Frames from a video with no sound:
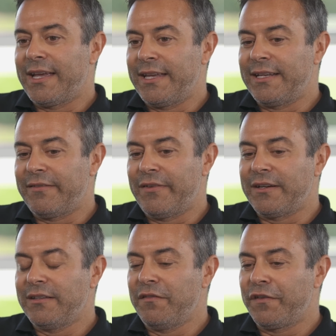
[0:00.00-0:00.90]
In a
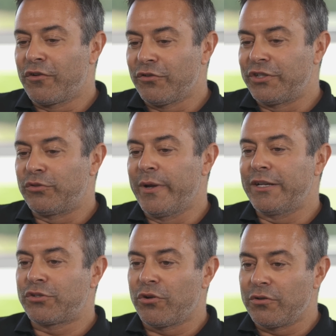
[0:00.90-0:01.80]
very difficult
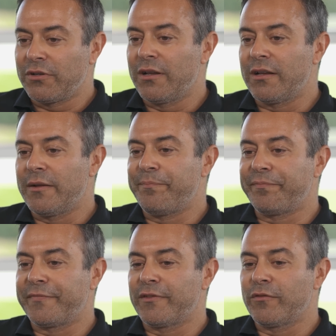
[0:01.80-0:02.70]
situation,
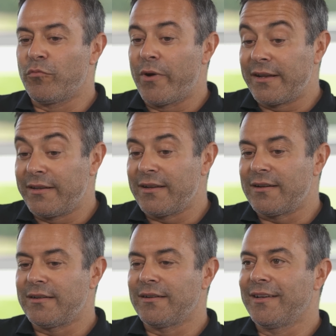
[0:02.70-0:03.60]

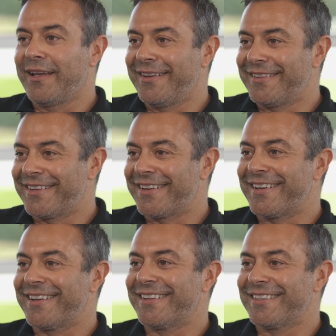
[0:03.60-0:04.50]
weather
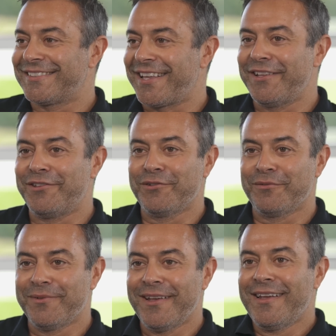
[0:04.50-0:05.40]
and
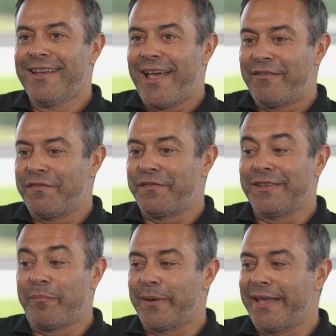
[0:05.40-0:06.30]
stadium,
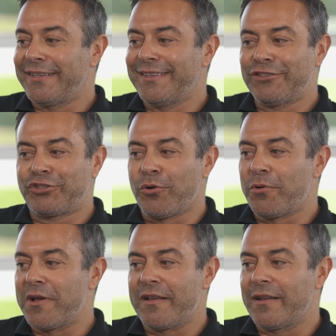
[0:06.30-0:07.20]
everything. The player
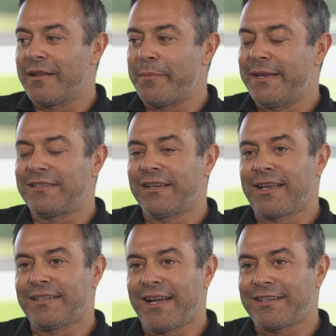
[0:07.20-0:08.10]
showed an amazing
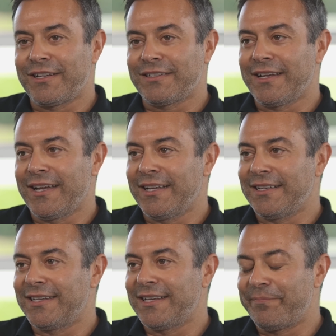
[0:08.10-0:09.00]
character
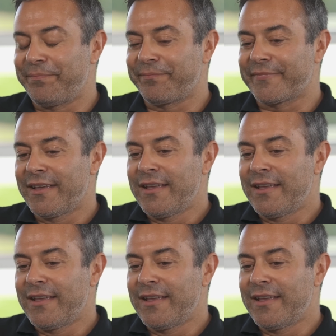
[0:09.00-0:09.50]
and